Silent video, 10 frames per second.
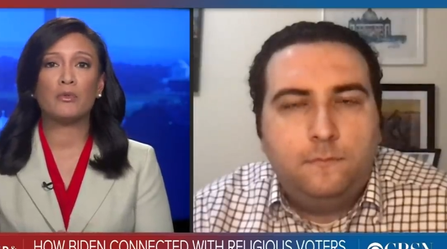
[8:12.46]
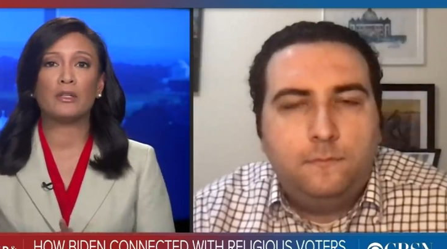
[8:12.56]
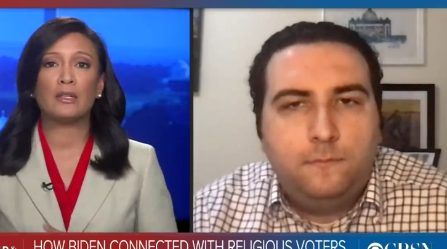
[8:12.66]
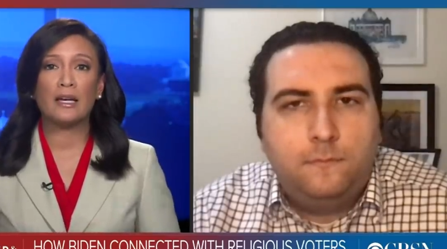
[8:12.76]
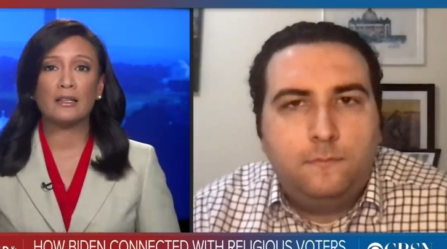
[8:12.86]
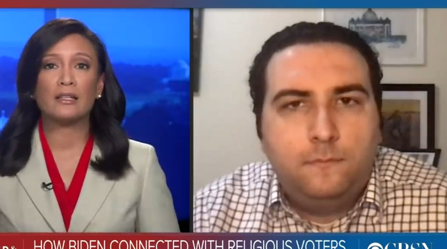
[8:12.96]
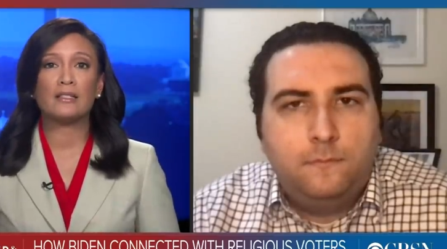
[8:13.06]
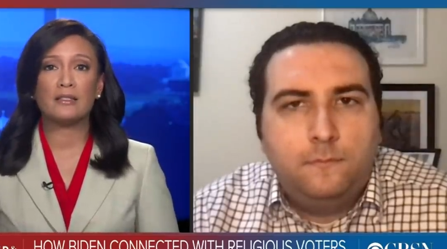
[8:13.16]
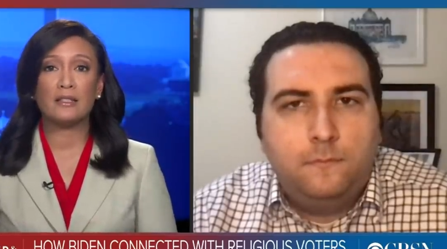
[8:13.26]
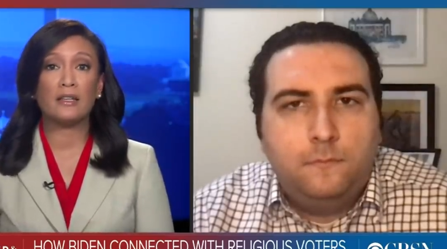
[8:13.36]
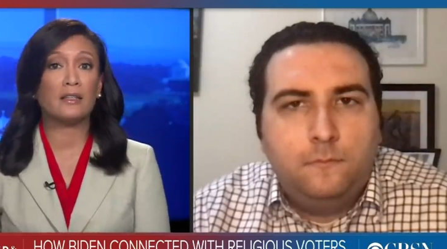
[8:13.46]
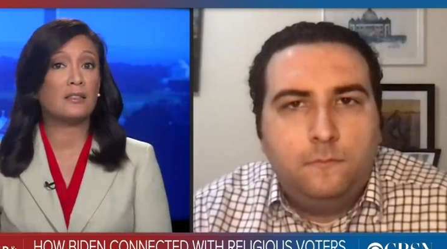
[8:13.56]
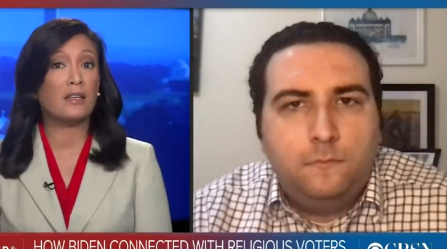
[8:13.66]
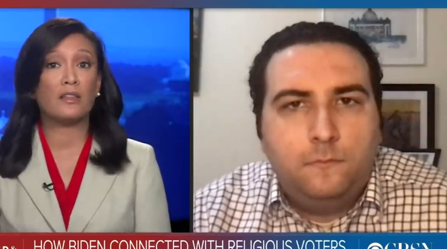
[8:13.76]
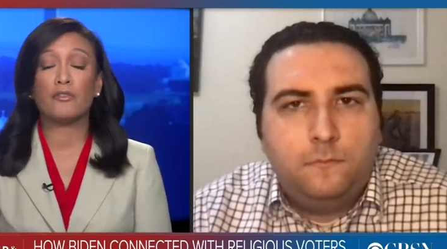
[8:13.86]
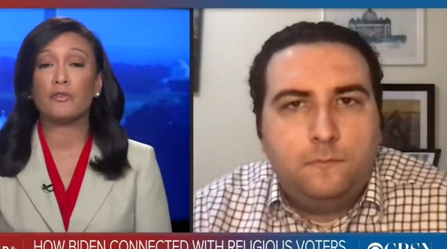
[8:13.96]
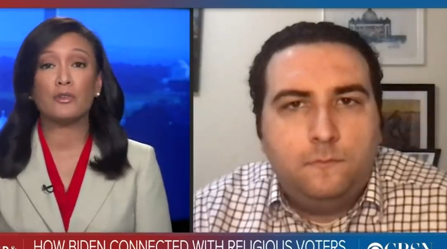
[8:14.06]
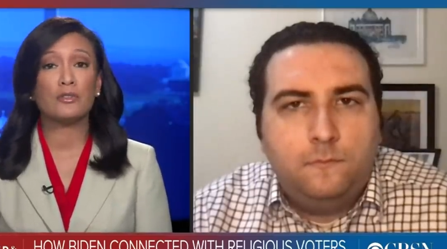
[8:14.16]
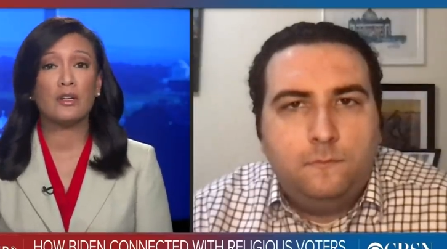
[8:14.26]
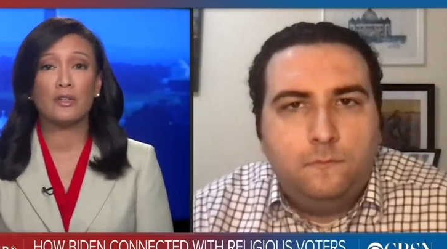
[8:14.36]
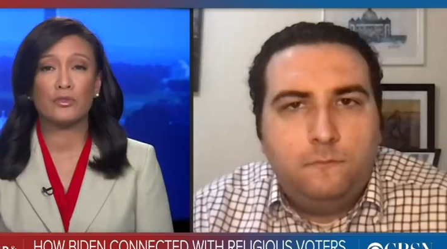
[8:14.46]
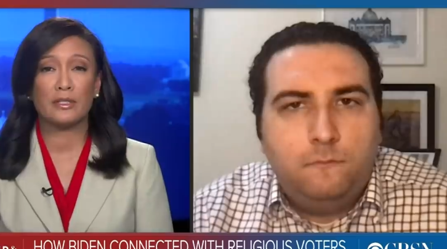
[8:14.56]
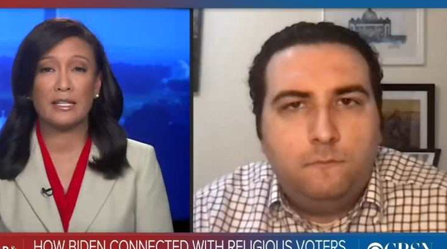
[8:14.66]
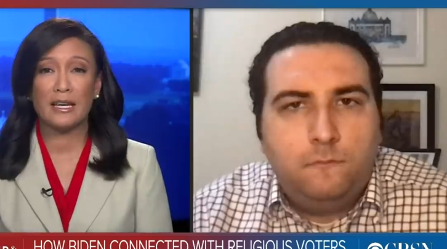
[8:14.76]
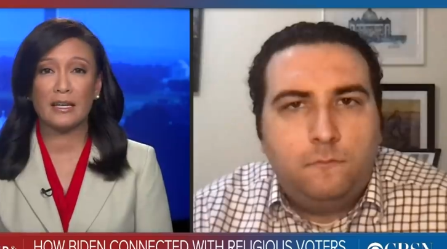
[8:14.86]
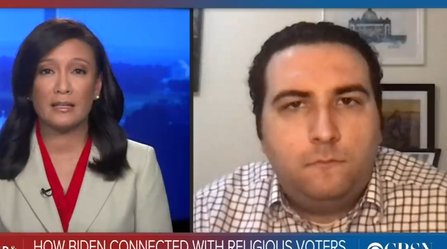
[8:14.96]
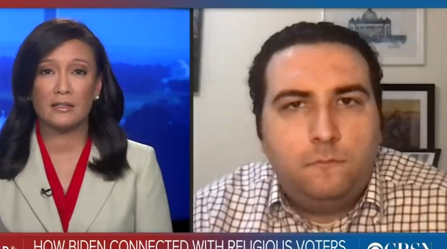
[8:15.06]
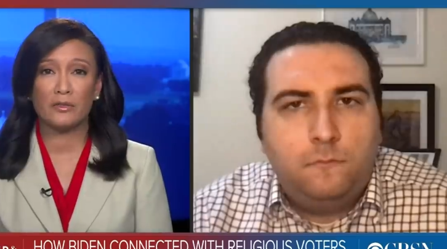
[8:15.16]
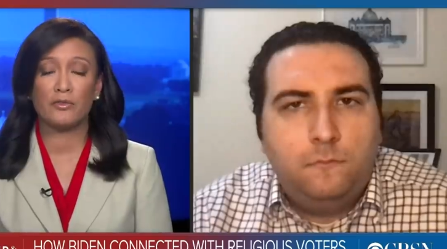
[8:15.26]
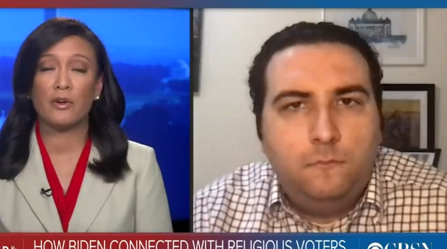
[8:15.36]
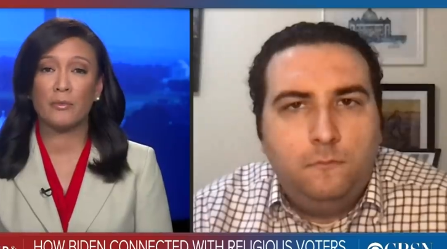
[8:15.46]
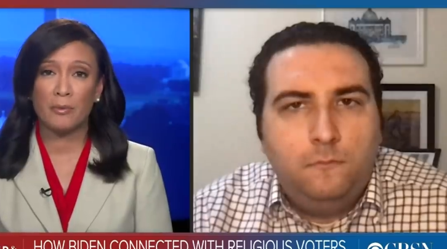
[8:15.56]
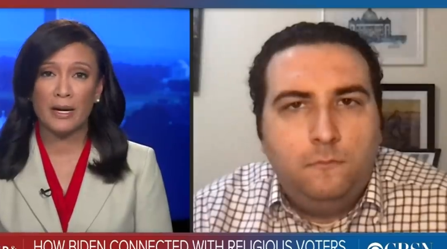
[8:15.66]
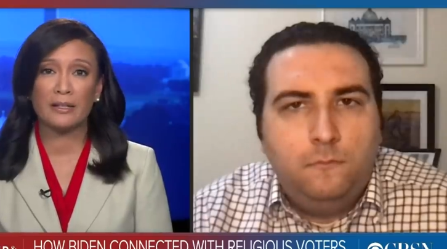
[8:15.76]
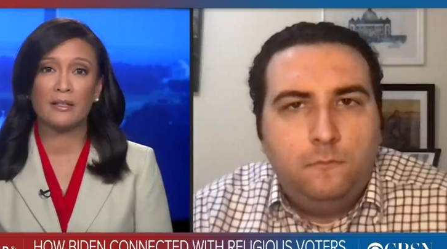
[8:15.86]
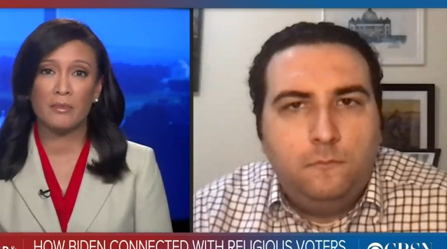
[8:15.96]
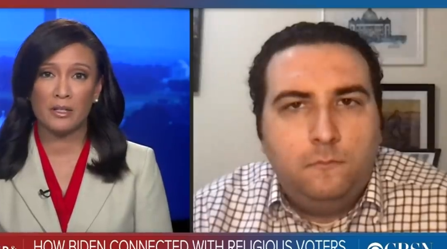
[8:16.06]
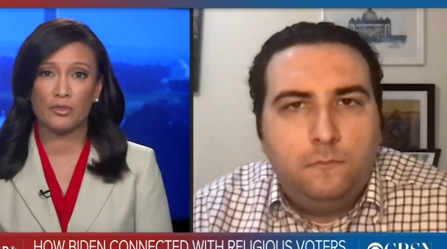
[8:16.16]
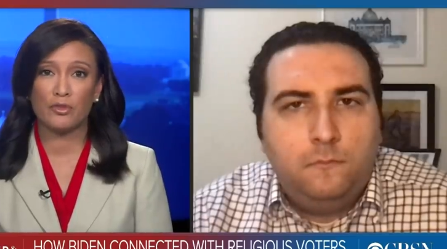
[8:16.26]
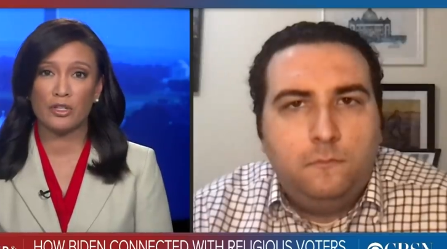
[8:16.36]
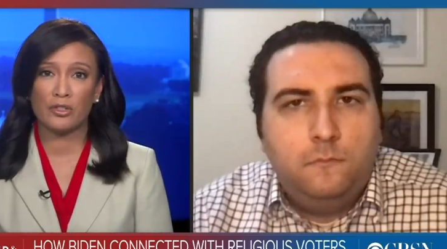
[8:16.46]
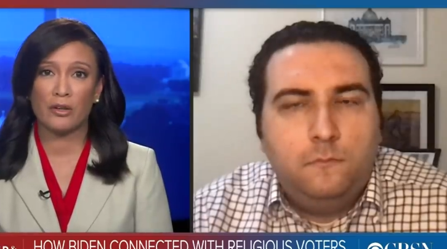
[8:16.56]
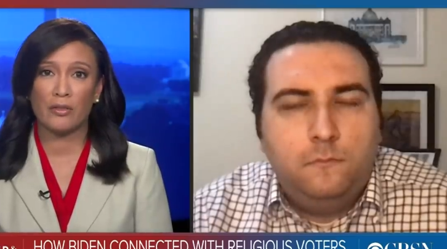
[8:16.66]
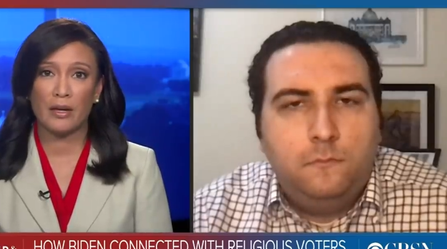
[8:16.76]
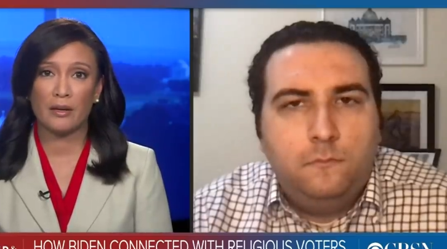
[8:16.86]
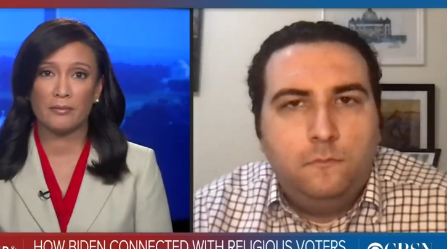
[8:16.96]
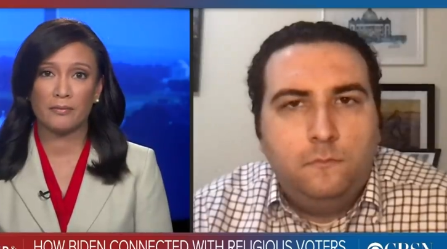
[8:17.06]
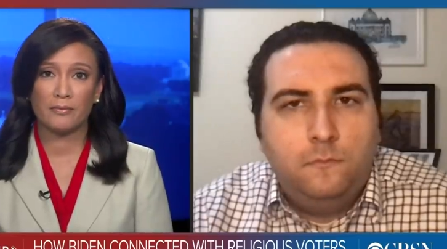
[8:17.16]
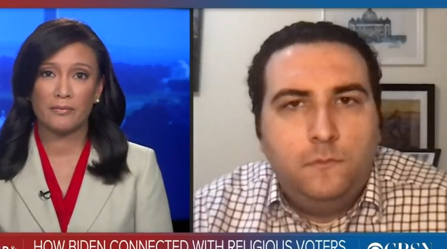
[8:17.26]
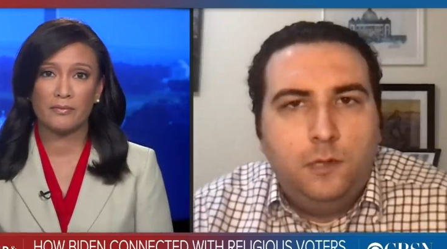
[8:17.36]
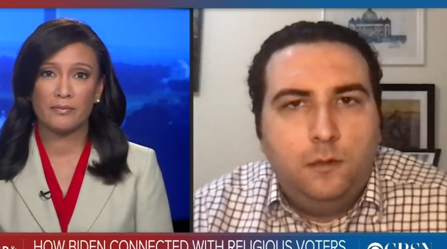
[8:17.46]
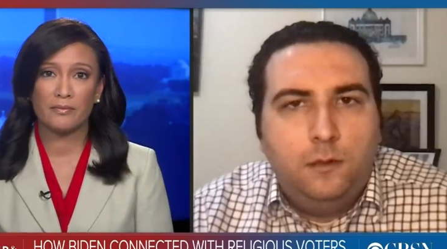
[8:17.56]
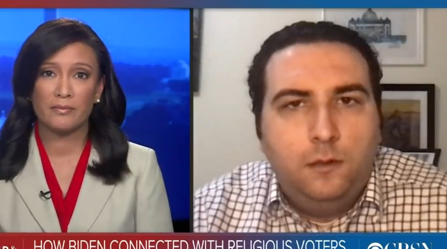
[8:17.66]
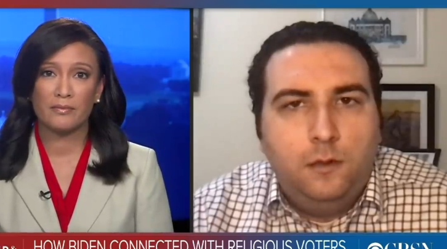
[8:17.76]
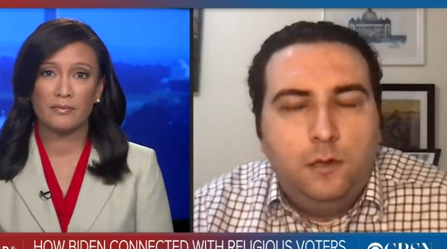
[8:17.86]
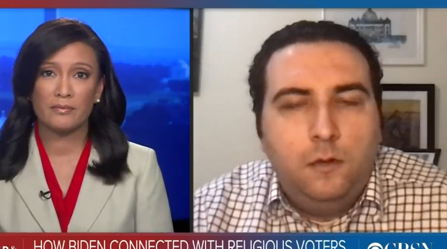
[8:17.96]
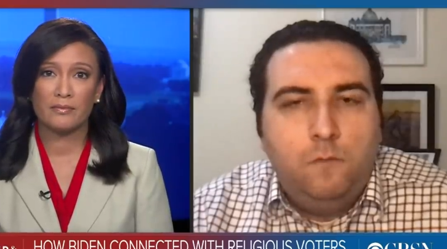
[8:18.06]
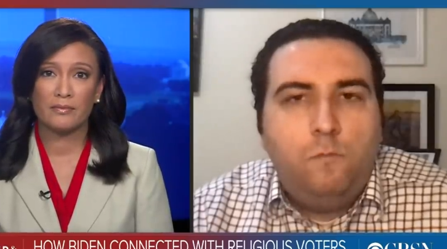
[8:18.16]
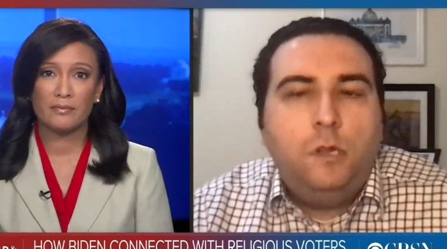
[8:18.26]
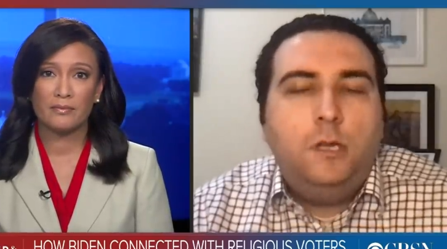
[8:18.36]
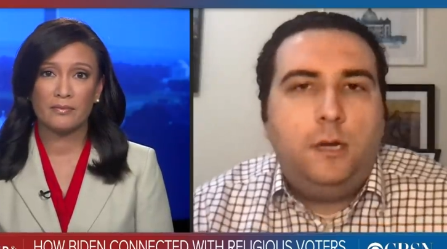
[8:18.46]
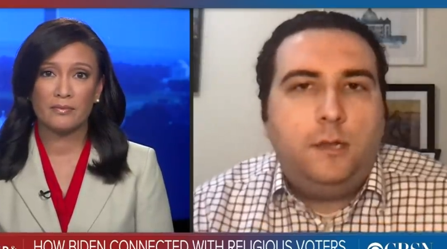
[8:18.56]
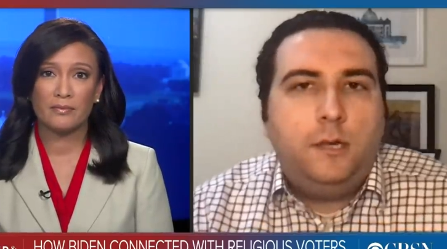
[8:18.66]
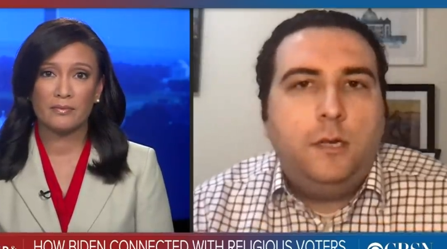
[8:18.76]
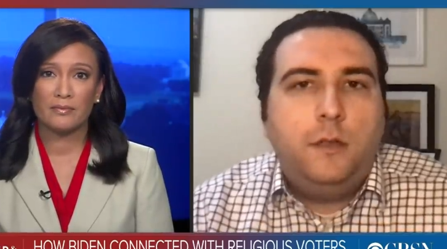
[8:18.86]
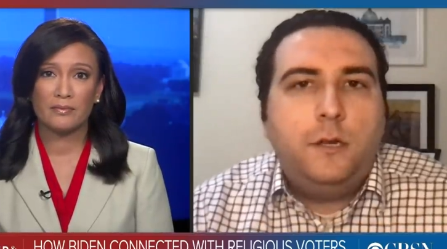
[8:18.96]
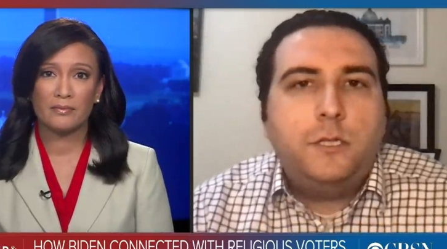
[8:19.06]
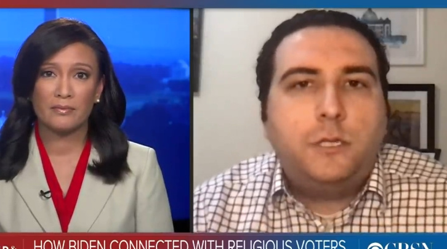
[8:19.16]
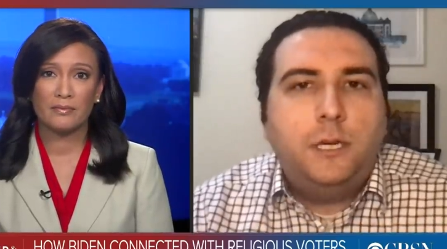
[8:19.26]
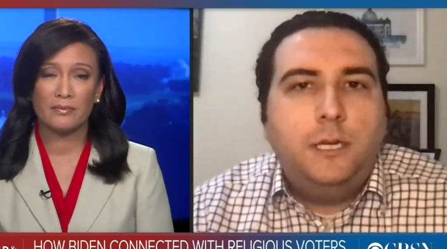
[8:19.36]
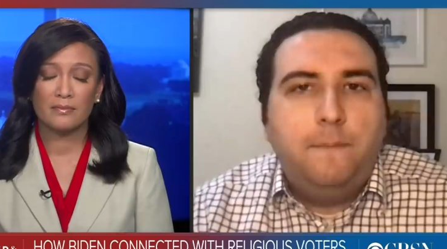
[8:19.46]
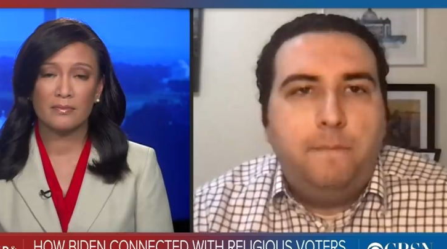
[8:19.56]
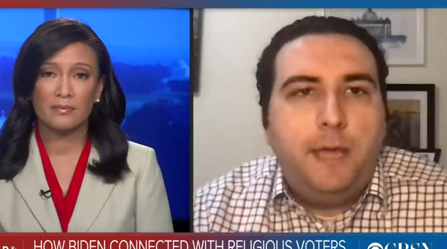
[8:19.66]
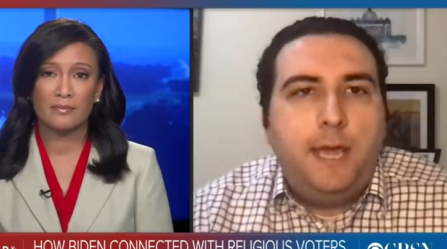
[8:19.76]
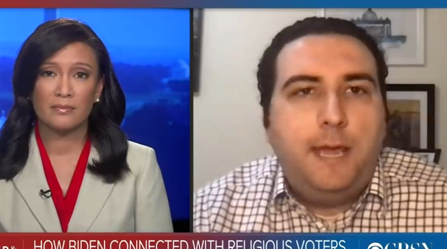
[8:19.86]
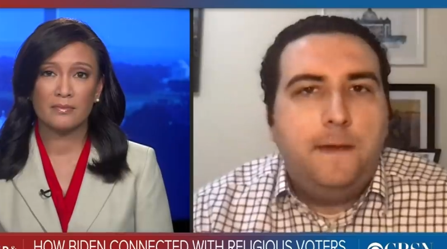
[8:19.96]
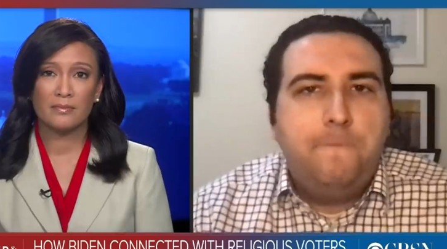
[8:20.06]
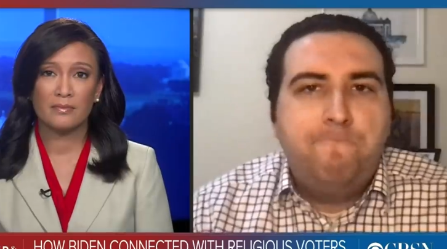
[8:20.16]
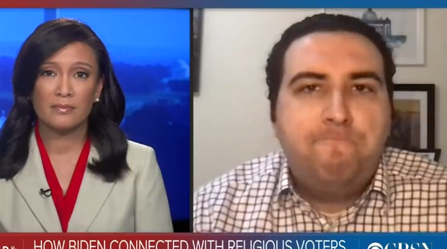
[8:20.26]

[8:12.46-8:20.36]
Speaker 1: we will likely see in, say, the first 100 days from a Biden administration on that?
Speaker 2: Well, look, there, there's going to be